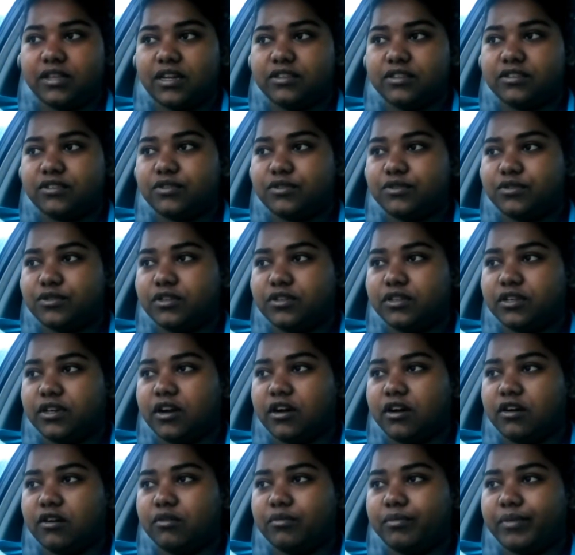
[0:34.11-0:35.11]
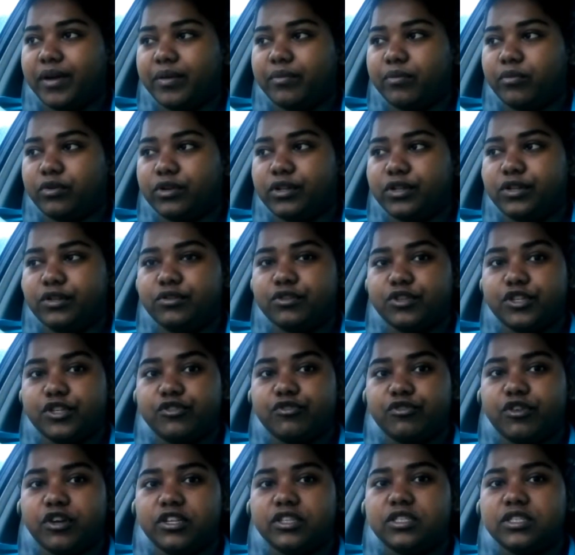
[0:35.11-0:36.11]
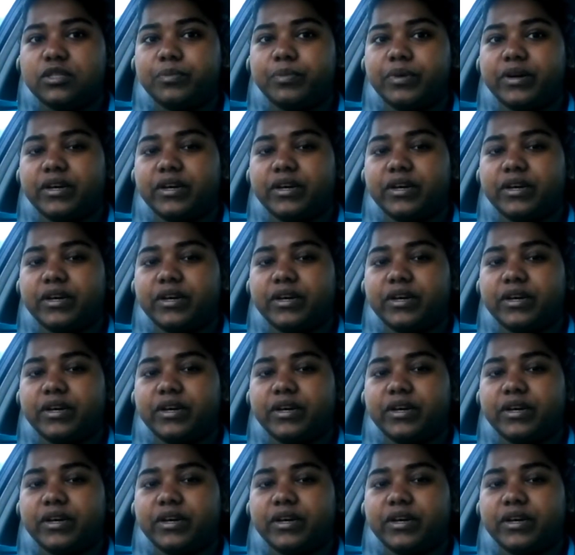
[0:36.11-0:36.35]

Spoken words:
That is usually how my morning usually runs,